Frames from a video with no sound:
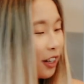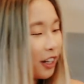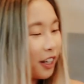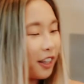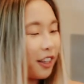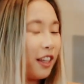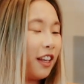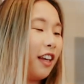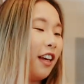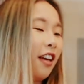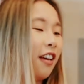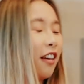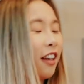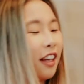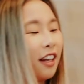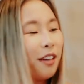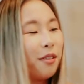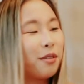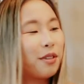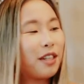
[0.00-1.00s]
or anything,
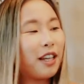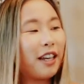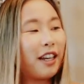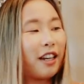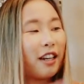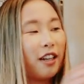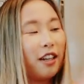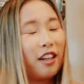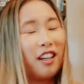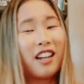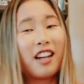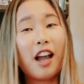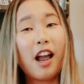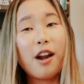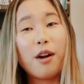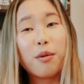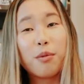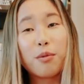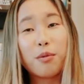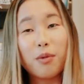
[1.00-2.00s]
and it was like
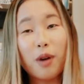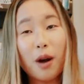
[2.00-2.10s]
kind of